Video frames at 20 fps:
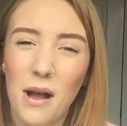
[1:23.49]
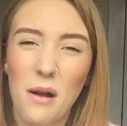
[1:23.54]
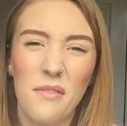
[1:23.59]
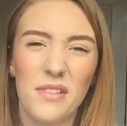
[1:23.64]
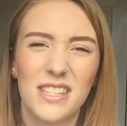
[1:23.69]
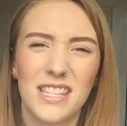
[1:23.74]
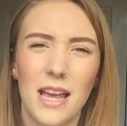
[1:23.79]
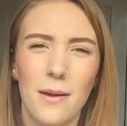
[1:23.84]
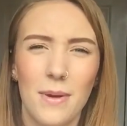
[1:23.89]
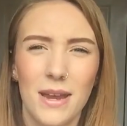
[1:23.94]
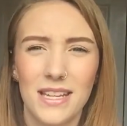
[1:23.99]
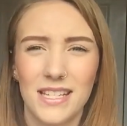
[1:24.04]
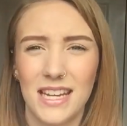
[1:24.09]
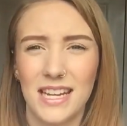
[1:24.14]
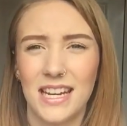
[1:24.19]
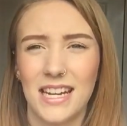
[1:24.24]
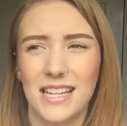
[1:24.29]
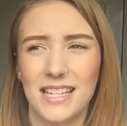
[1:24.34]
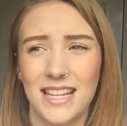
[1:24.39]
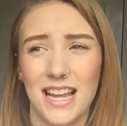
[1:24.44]
However, Sam is
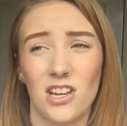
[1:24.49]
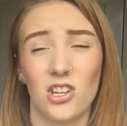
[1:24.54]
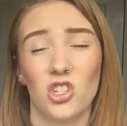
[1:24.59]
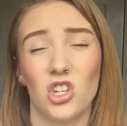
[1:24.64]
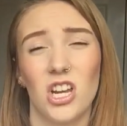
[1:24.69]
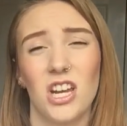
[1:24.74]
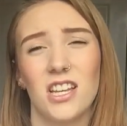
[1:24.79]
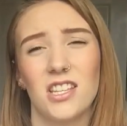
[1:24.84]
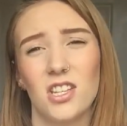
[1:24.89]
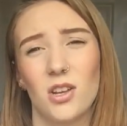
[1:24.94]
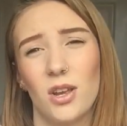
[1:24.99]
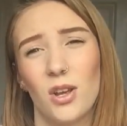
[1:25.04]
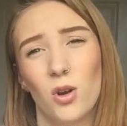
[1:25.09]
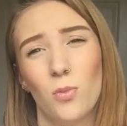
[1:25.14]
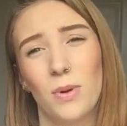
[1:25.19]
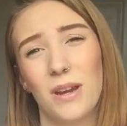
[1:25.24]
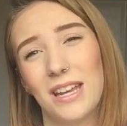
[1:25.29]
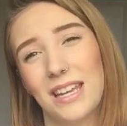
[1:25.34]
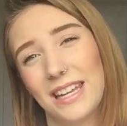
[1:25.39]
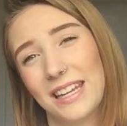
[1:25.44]
in his last year, so
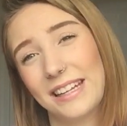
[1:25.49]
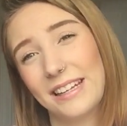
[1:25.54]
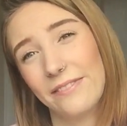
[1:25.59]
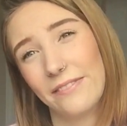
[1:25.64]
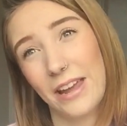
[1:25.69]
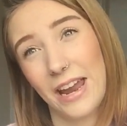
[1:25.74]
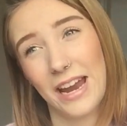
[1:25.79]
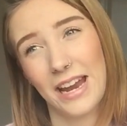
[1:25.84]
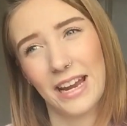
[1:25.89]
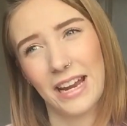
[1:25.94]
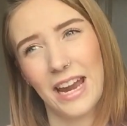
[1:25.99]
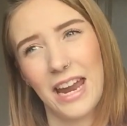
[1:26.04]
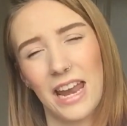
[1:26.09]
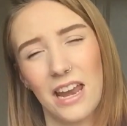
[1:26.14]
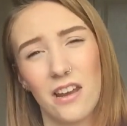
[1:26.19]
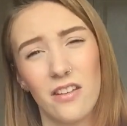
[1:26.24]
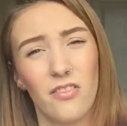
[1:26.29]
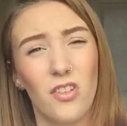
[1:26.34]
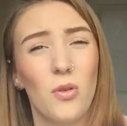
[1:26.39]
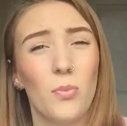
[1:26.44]
he'll be leaving
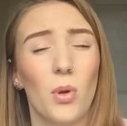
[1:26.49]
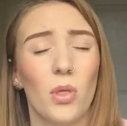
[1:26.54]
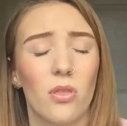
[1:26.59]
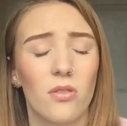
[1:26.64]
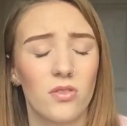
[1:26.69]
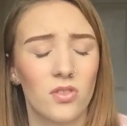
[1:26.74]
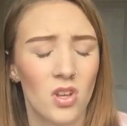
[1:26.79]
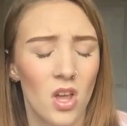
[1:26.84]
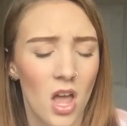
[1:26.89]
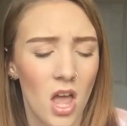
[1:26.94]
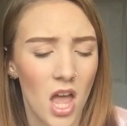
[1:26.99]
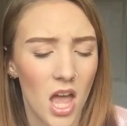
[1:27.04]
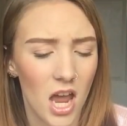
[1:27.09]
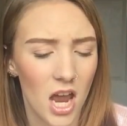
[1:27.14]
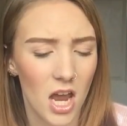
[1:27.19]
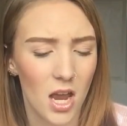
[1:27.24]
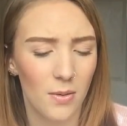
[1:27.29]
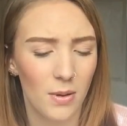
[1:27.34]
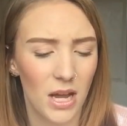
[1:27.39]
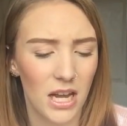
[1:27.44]
in a few months,
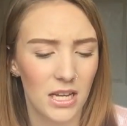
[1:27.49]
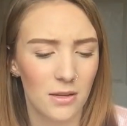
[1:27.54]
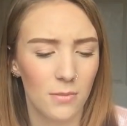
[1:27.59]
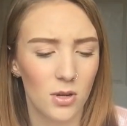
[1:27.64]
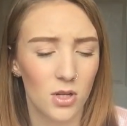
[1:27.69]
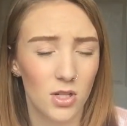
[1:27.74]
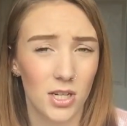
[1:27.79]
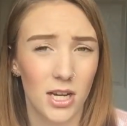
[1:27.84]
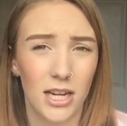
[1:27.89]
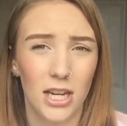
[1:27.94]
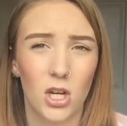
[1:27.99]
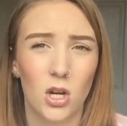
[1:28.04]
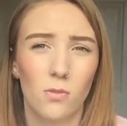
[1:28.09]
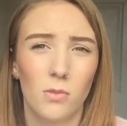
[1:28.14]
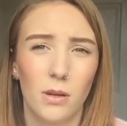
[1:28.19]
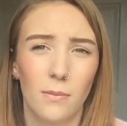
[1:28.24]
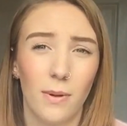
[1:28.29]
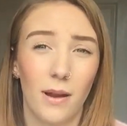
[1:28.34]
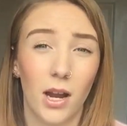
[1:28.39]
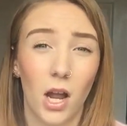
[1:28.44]
and most likely
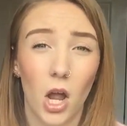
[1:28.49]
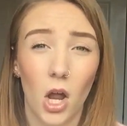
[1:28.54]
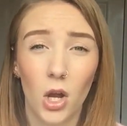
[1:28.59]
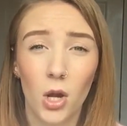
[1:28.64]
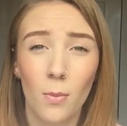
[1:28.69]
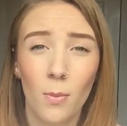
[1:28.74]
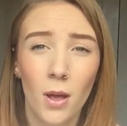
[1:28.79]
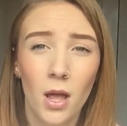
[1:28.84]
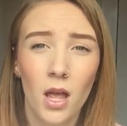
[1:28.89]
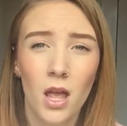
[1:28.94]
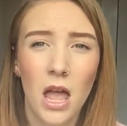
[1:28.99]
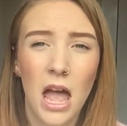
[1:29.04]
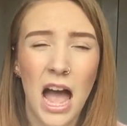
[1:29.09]
coming back home.